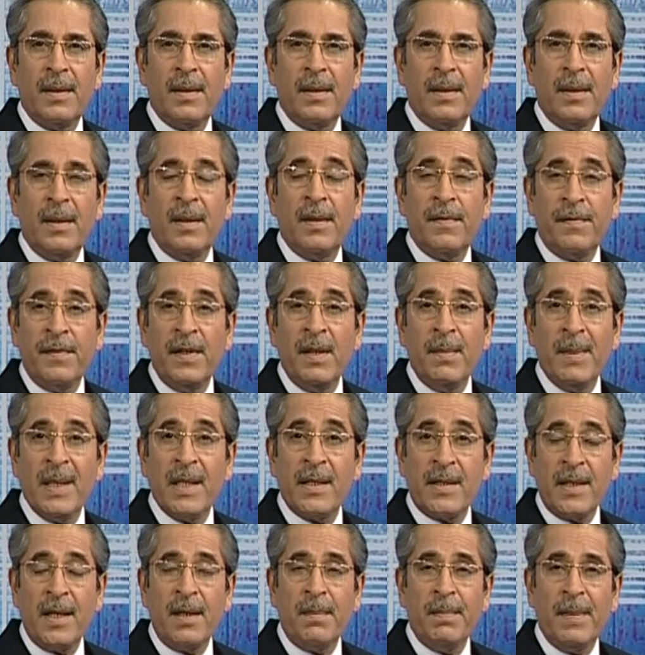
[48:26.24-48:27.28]
in the female
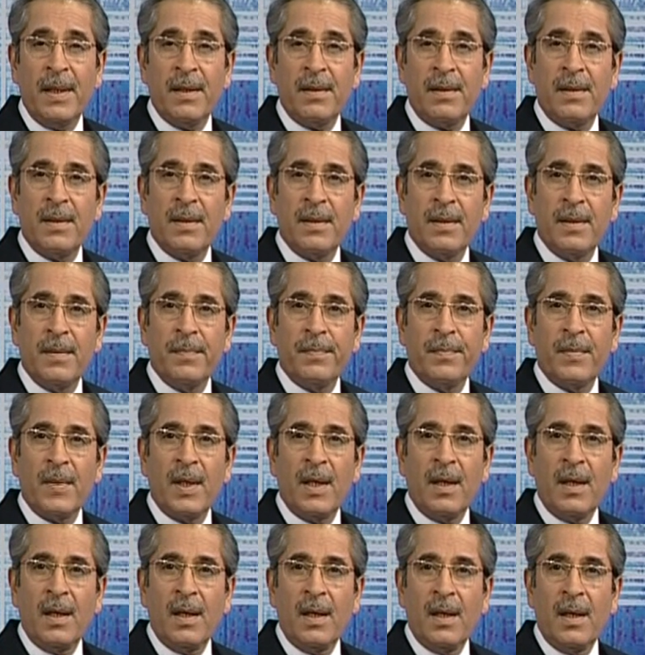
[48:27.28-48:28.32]
segment,
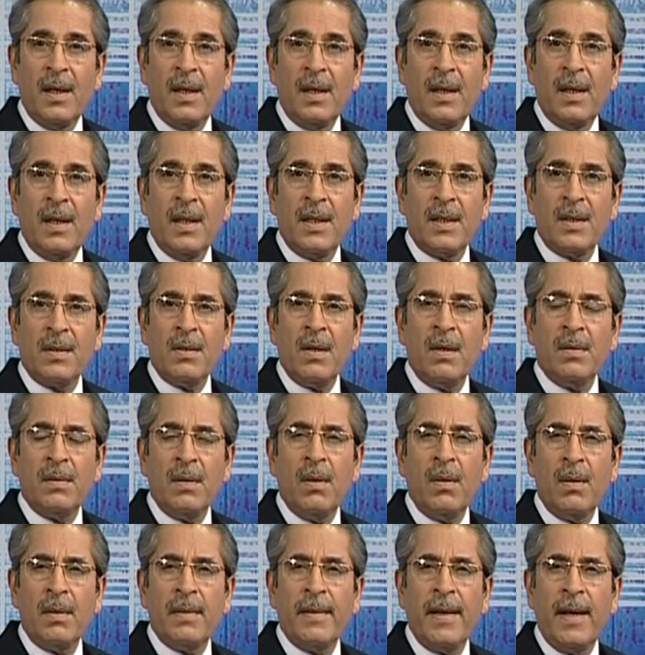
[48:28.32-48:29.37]
has got to
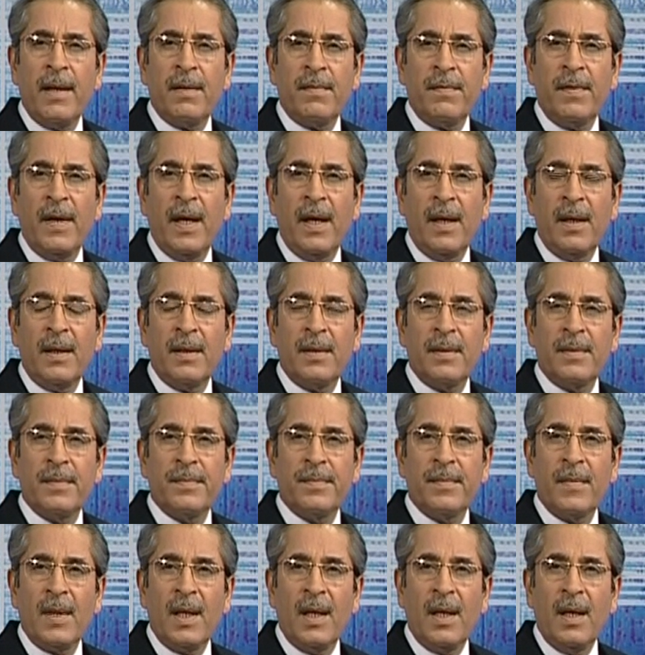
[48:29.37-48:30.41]
look that way.
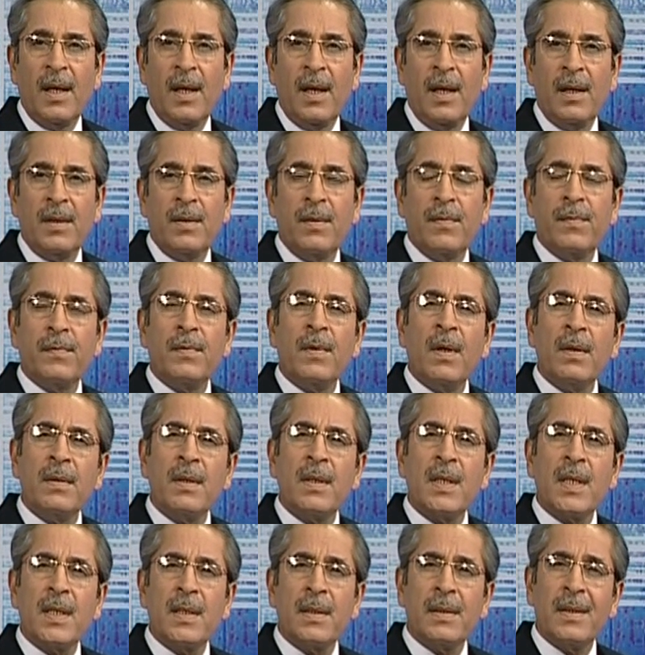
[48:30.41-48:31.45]
And you've got to
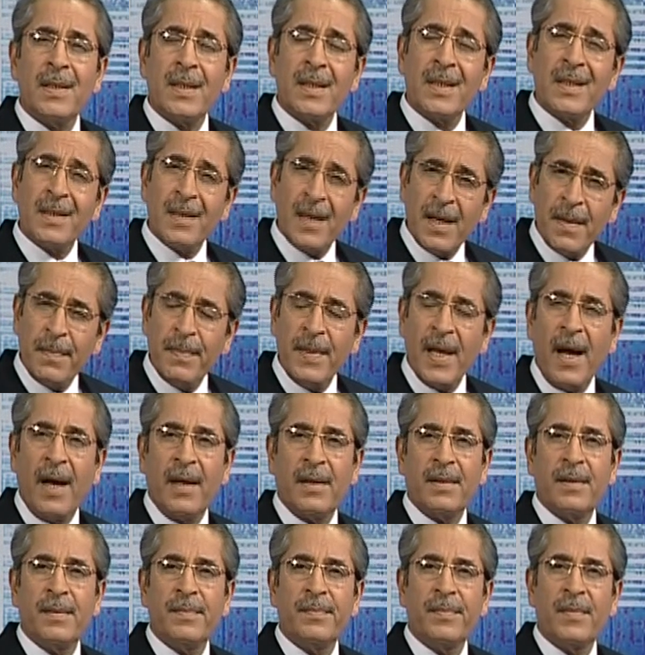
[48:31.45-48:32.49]
describe
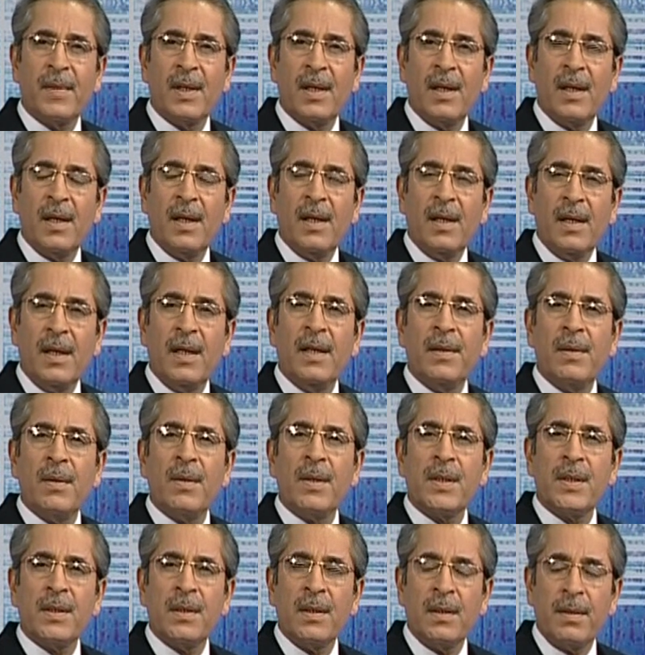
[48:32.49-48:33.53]
that in
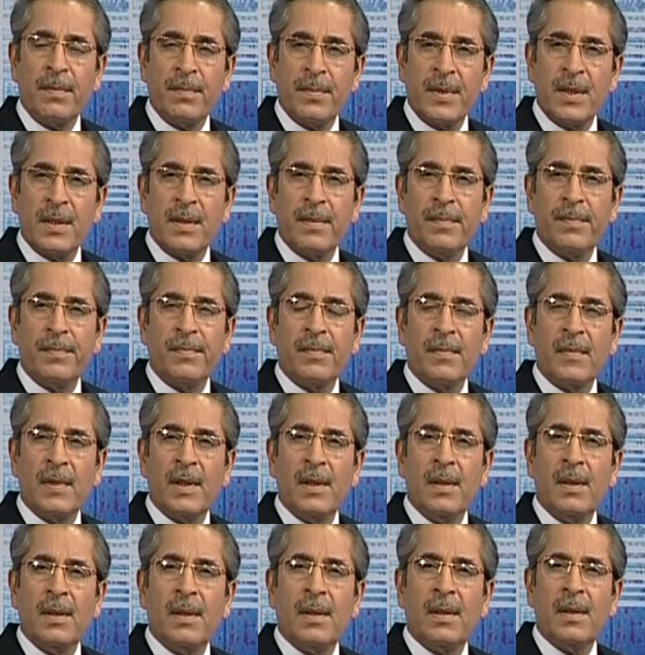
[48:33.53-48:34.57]
those terms
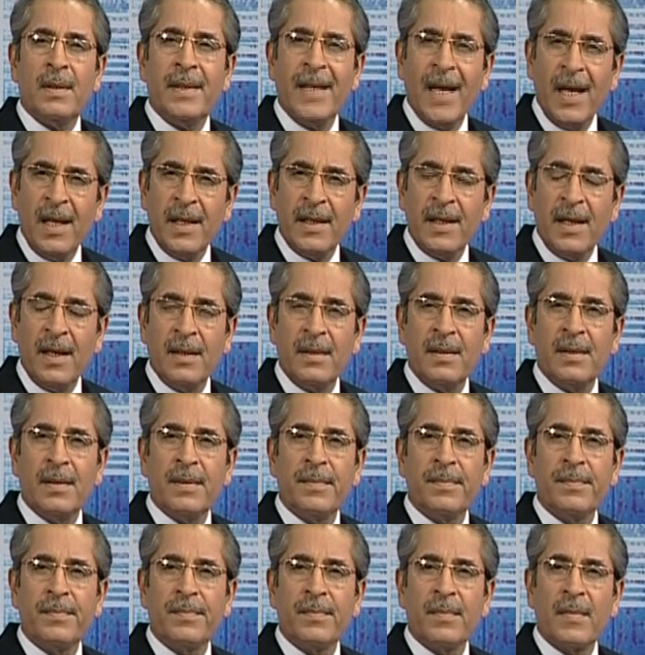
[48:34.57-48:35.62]
delicate,
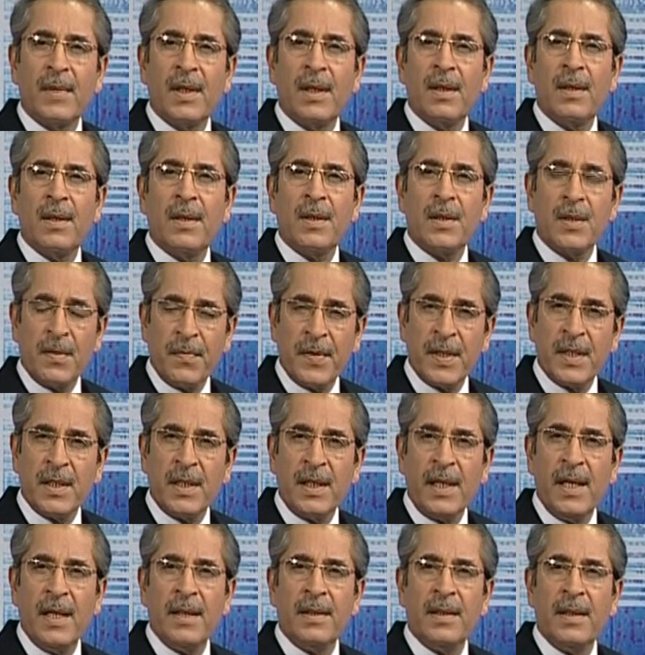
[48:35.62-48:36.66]

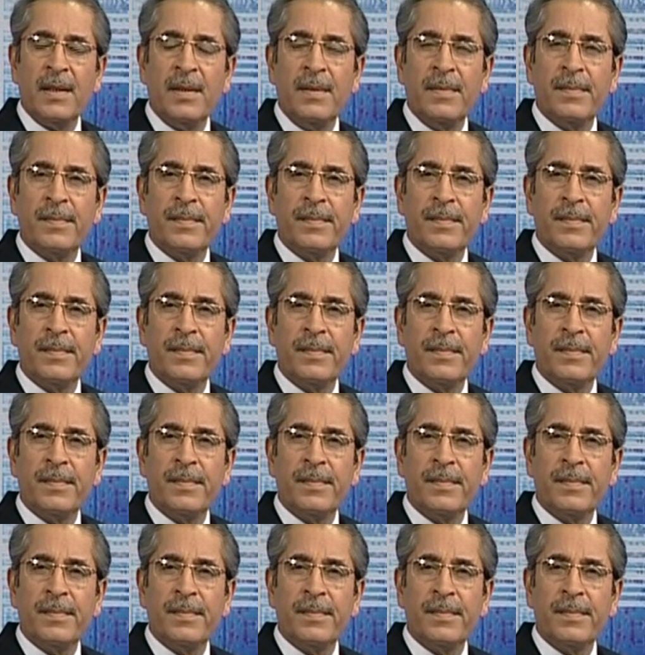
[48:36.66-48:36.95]
sophisticated,